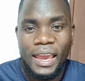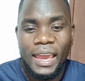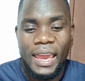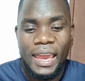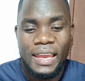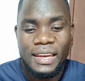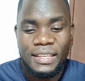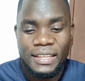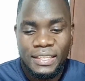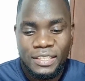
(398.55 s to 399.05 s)

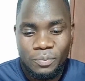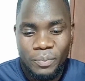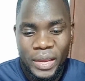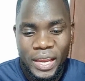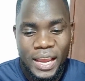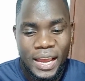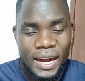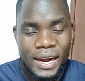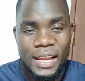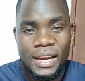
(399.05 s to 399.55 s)
And this
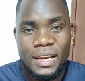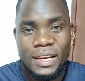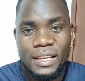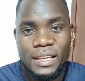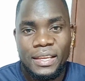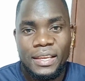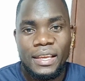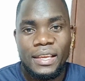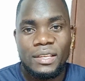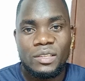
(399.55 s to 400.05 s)
mega
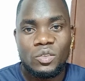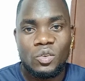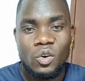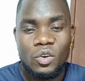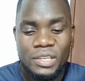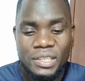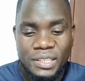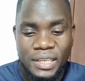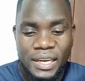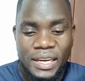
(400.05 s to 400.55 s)
rally is
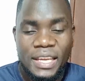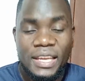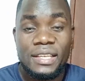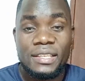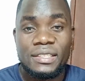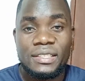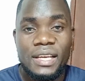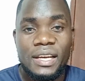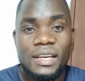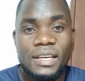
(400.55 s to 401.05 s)
coinciding
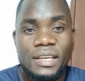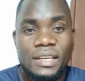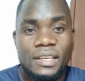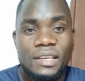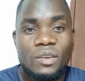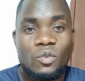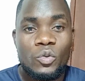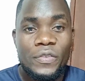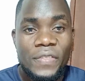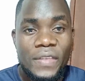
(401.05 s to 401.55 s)

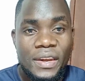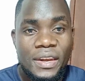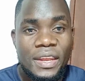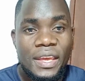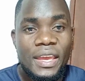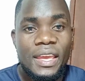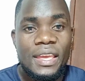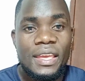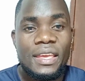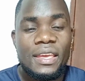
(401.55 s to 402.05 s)
exactly with the
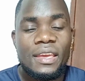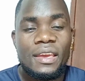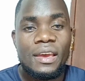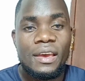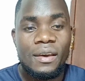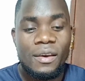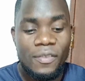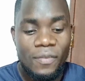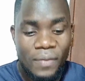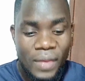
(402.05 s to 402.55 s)
day
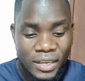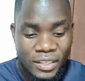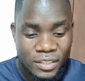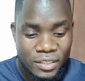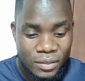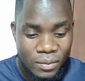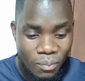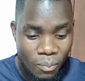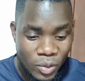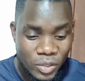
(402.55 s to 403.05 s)

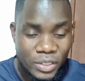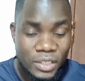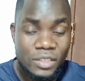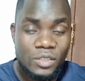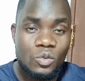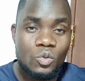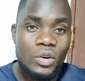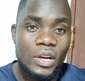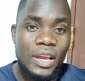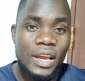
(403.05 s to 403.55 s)
that Moses
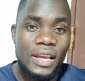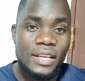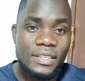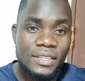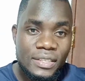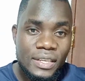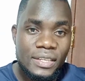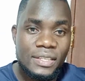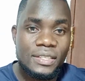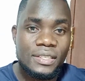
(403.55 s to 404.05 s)
Kuria
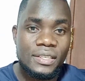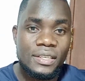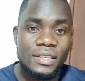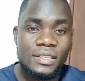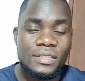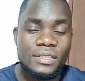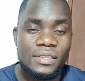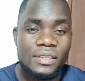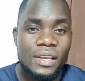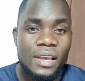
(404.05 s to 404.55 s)
set
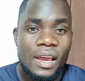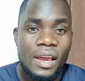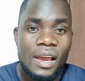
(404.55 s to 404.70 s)
his